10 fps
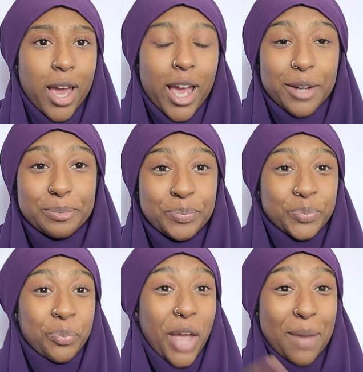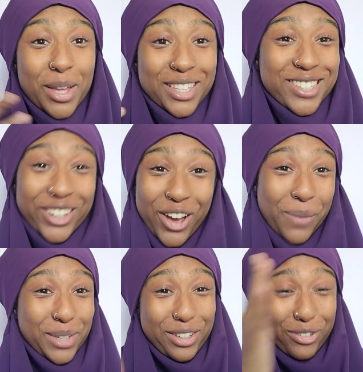And I met this
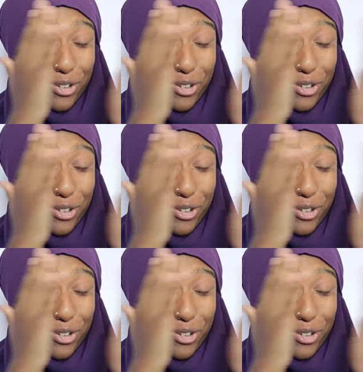Nagabi, and